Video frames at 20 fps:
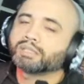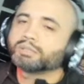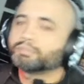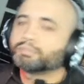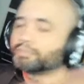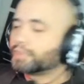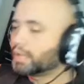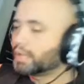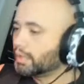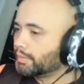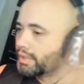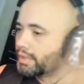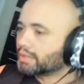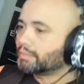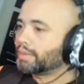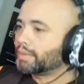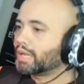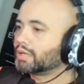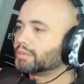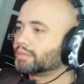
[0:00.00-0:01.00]
Put them at the
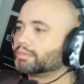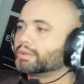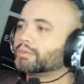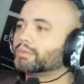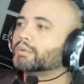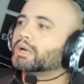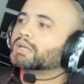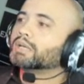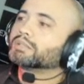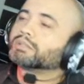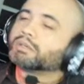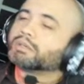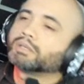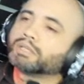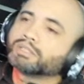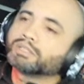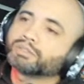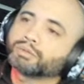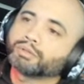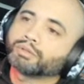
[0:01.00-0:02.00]
bottom of the roster
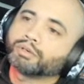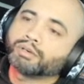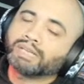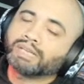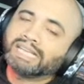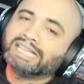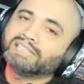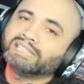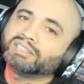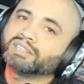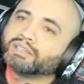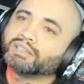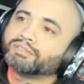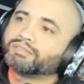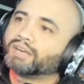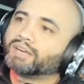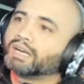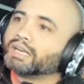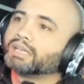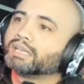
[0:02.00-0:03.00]
list so they're easy to
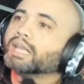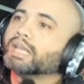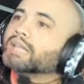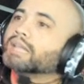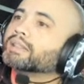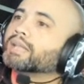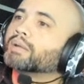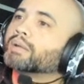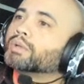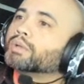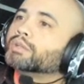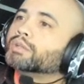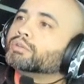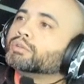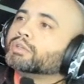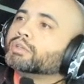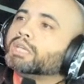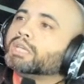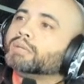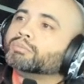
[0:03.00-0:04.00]
find, and that way you
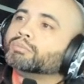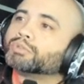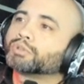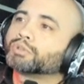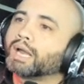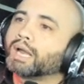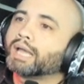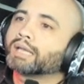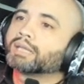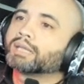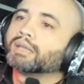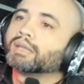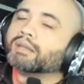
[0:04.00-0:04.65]
can keep track